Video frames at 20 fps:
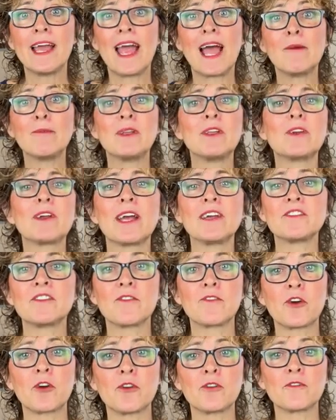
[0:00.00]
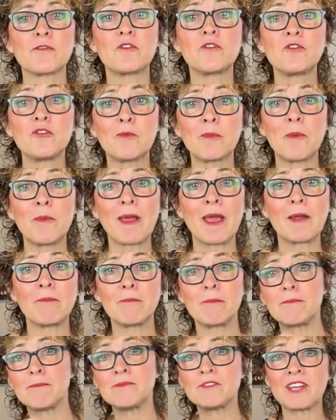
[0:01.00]
How many of you guys have heard of
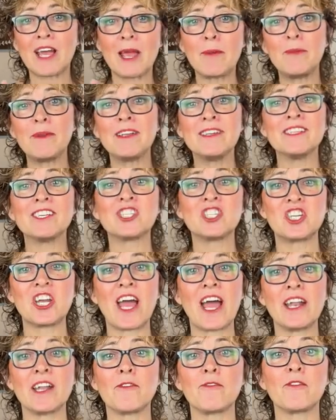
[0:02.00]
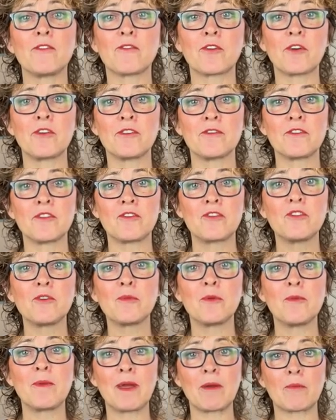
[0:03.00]
Superman? Type it in the chat if you've heard of the
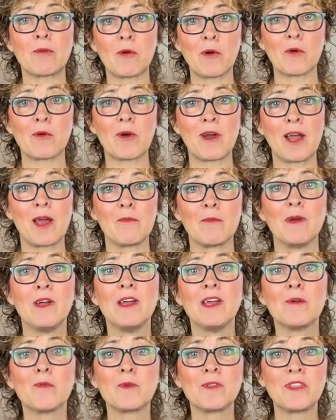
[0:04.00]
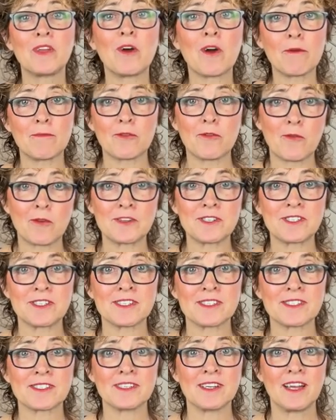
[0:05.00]
Superman program with the armed
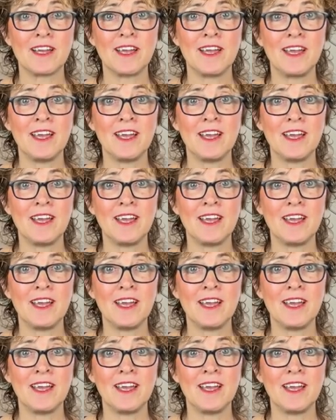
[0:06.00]
forces.